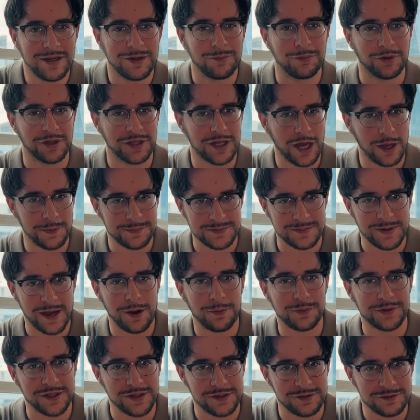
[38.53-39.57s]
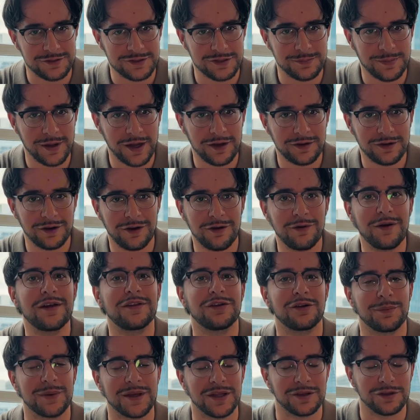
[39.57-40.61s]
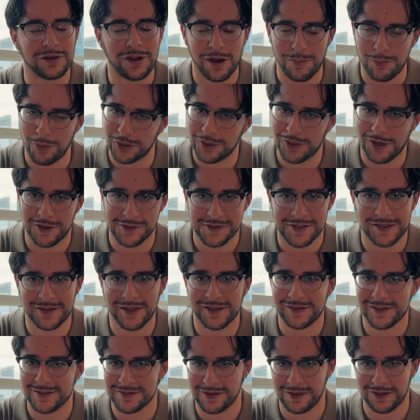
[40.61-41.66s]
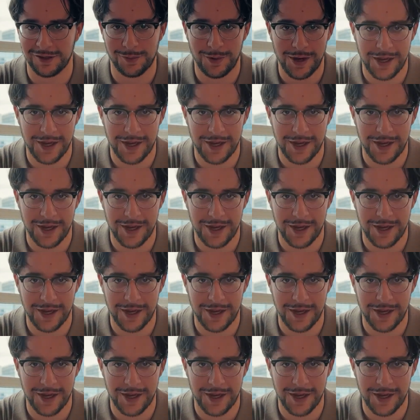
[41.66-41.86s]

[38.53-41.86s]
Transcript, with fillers: It really helps me out with the YouTube algo, and there'll be a lot more content like this on the